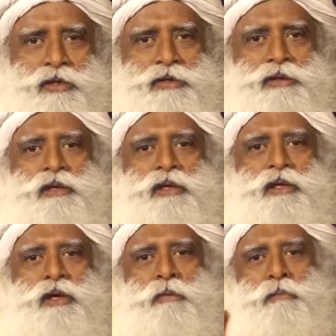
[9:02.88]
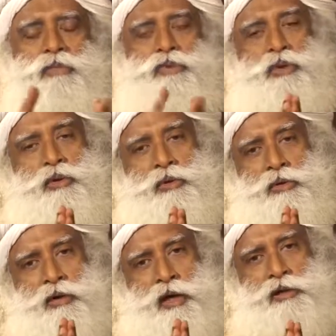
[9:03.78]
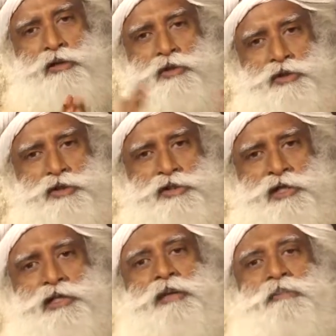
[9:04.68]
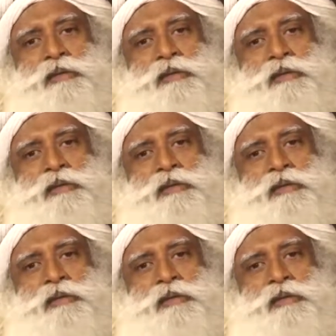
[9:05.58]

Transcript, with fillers: it. Though unconsciously that